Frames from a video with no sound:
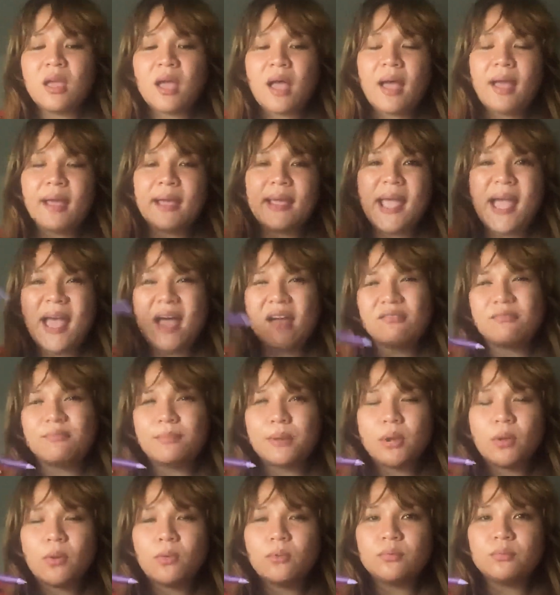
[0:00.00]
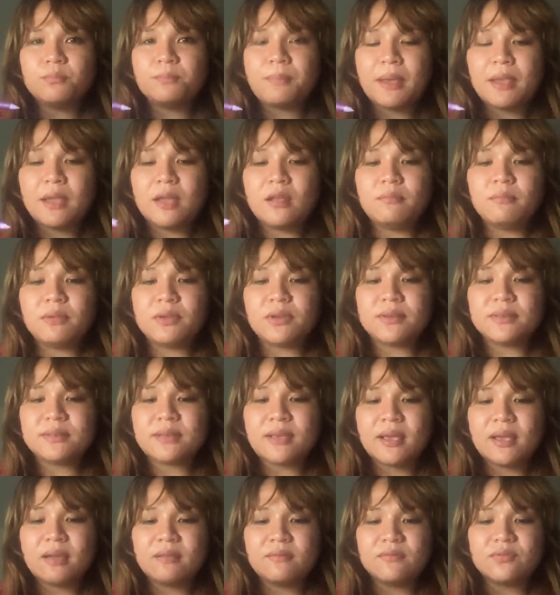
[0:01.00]
I have my own pen because I
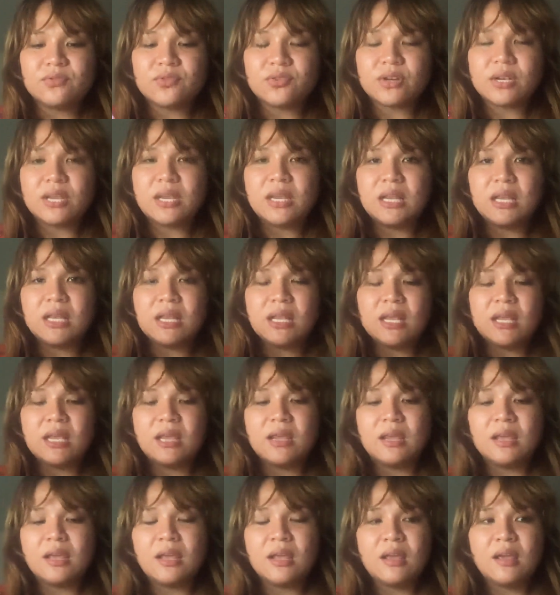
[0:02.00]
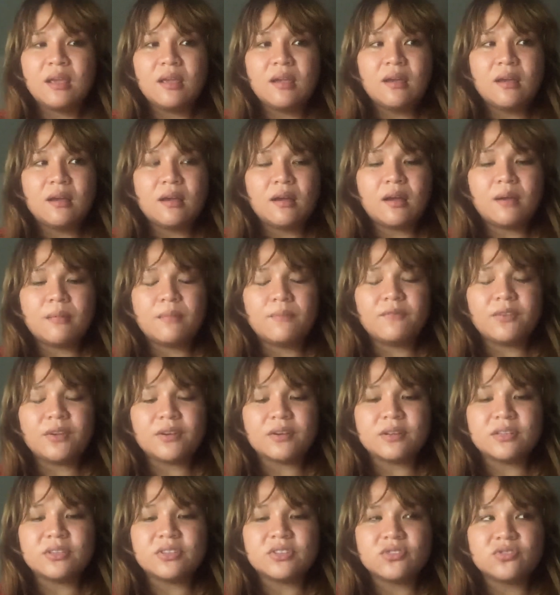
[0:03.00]
have really
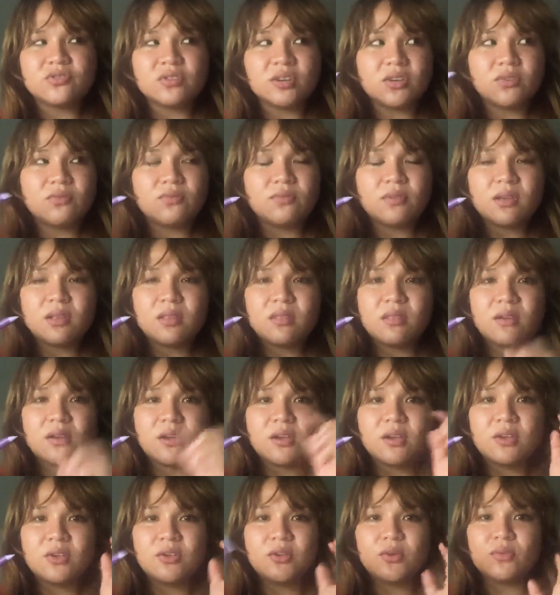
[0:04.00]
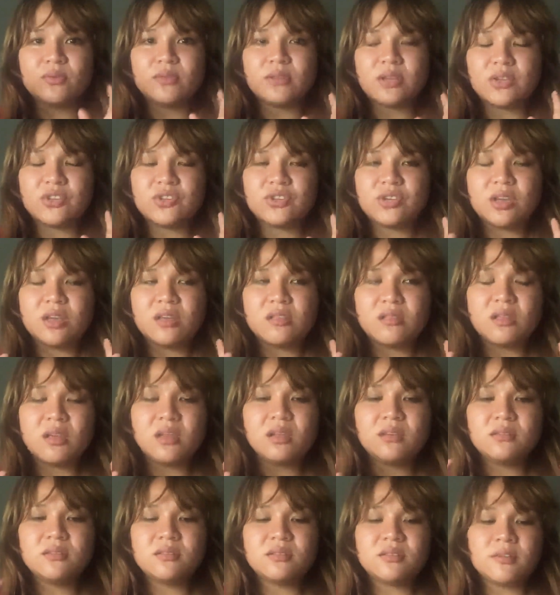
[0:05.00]
very strict with touching
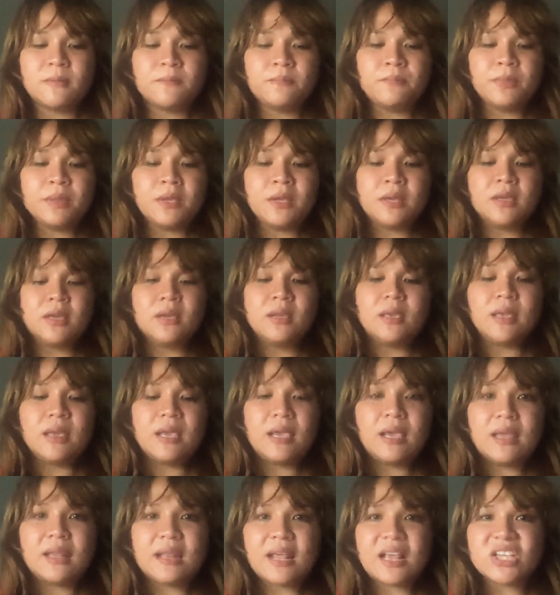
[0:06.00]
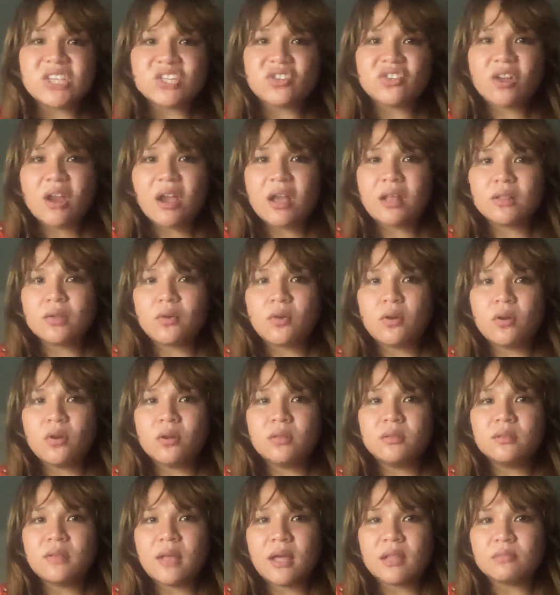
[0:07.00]
things. And extra
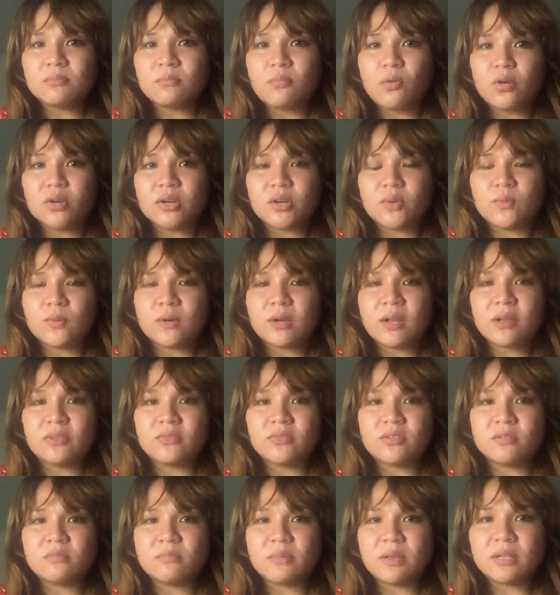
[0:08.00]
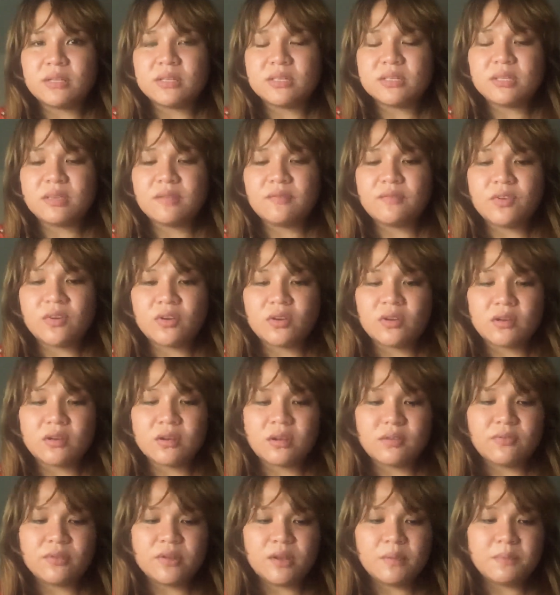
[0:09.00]
alcohol, not more than 100 ml if you're on
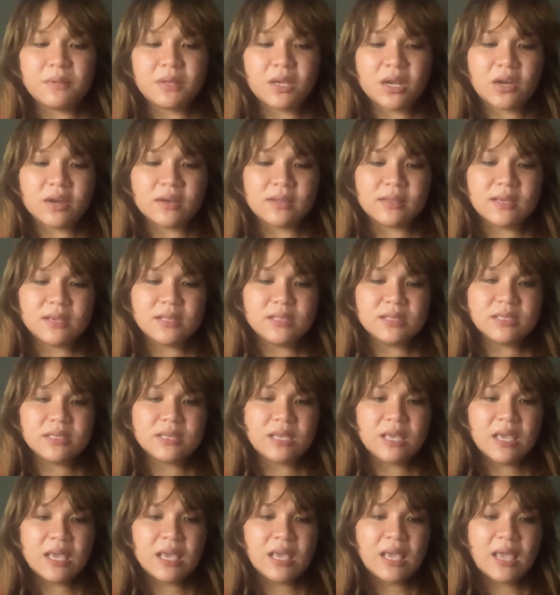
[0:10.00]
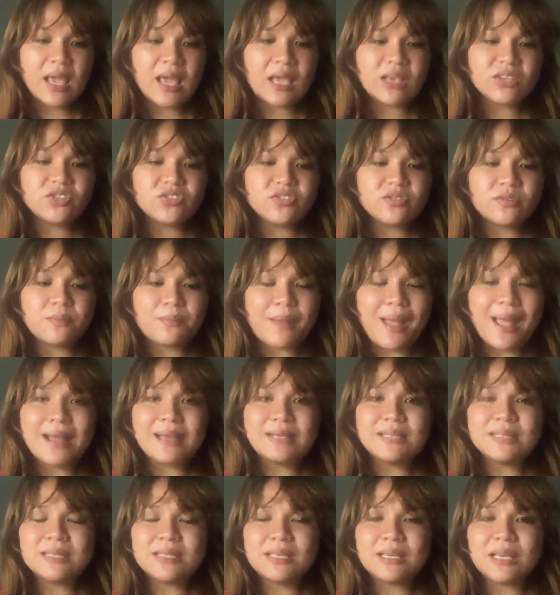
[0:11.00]
the Philippine Airlines. Extra
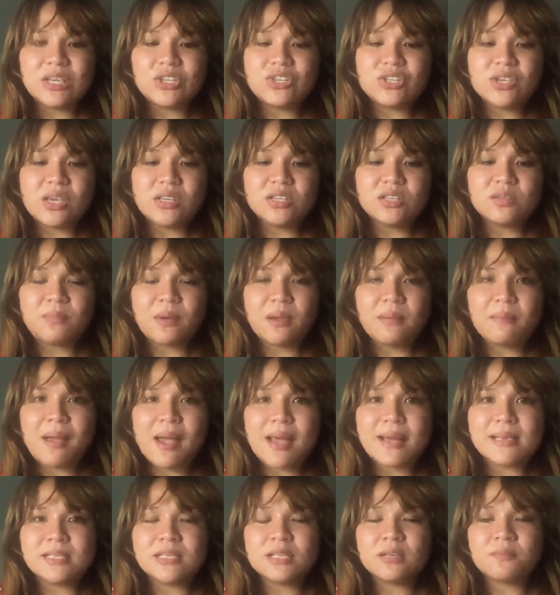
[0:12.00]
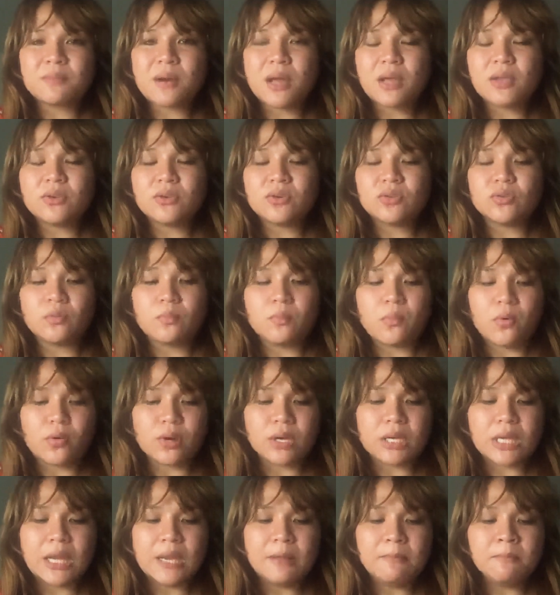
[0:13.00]
mask. I changed my mask prior to
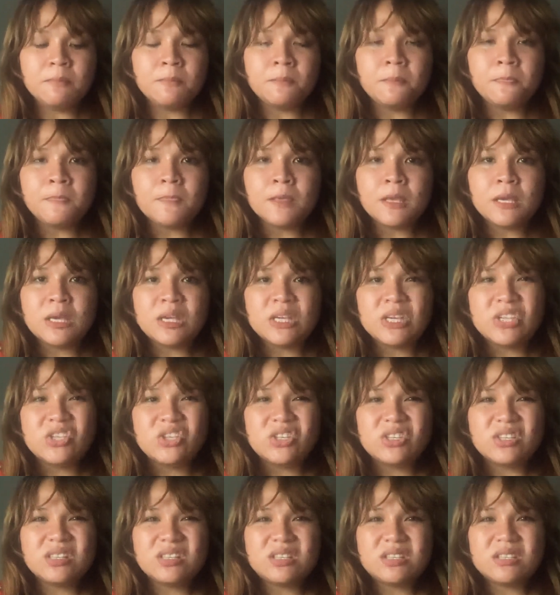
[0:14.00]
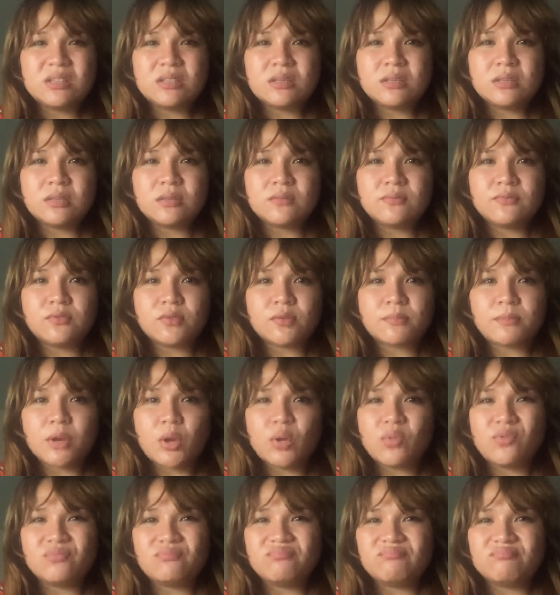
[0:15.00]
boarding just for my
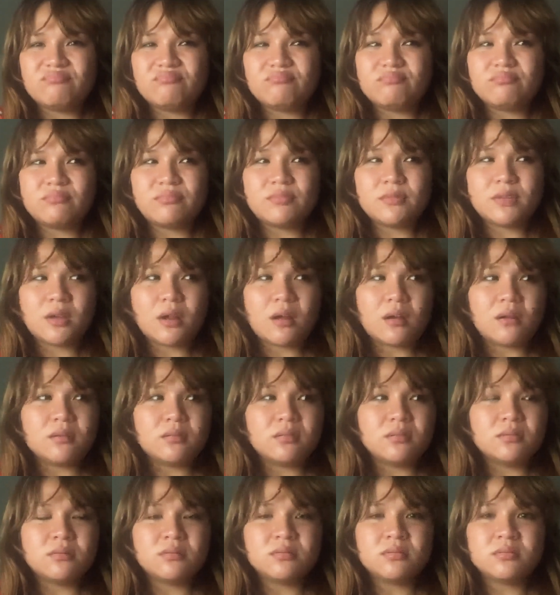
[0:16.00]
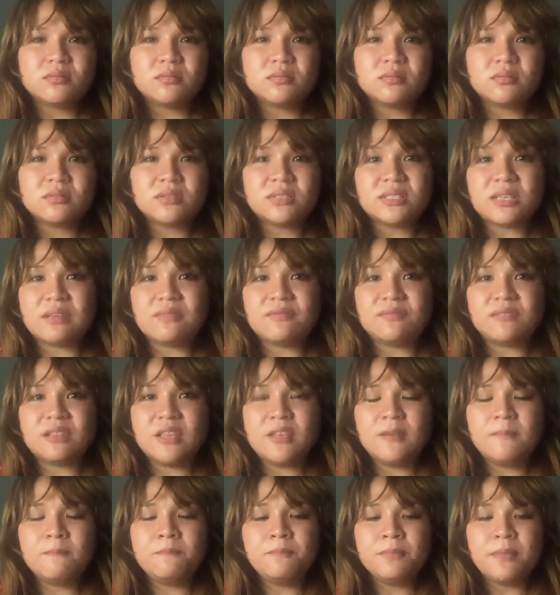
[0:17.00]
own
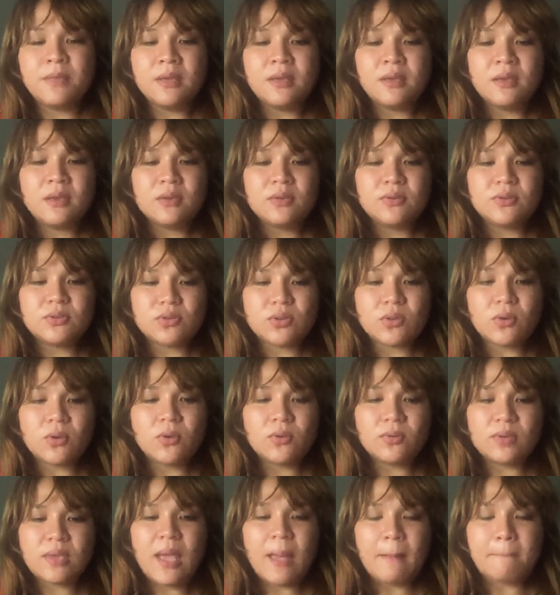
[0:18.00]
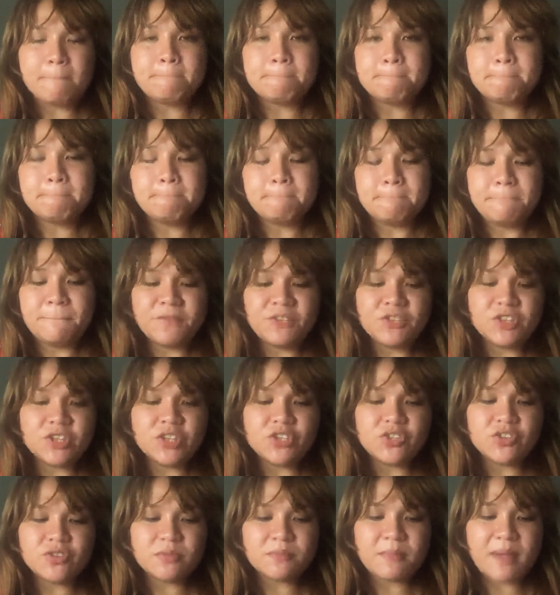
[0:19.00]
safety. So yeah,
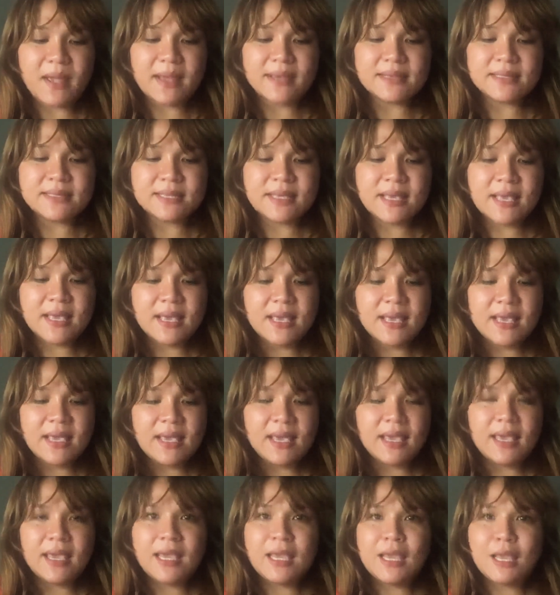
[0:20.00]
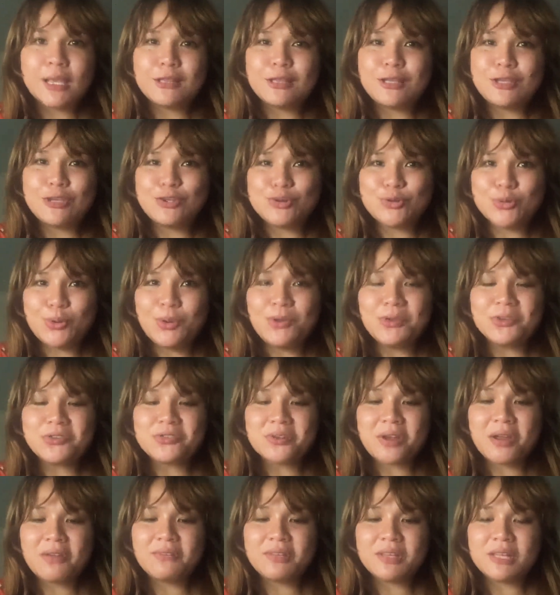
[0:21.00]
change your mask and enjoy
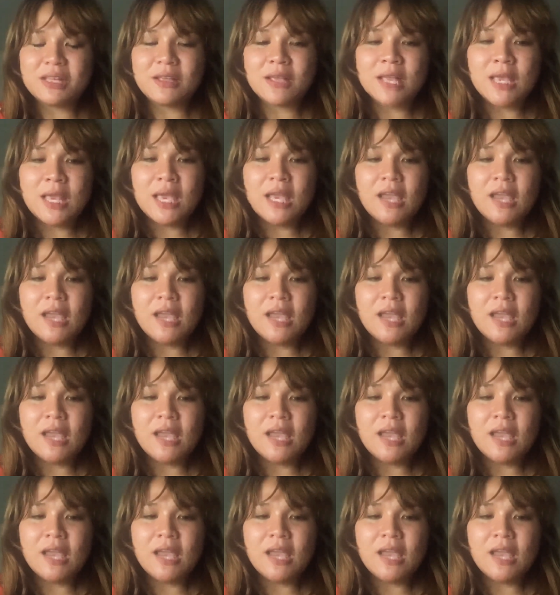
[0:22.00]
traveling.